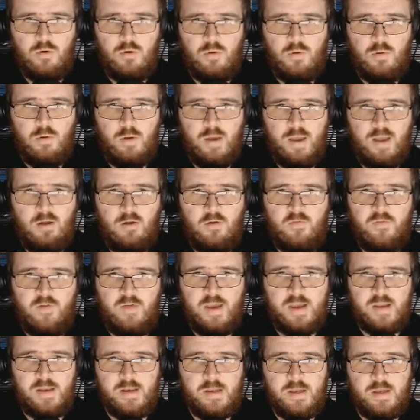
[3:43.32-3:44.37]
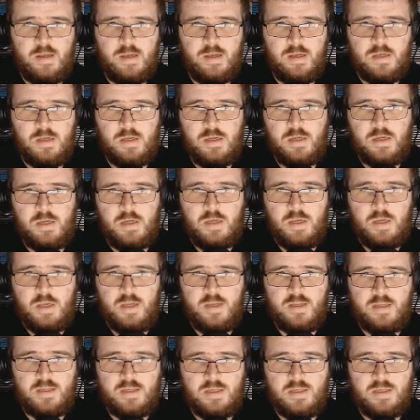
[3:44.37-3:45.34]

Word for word: Well then, it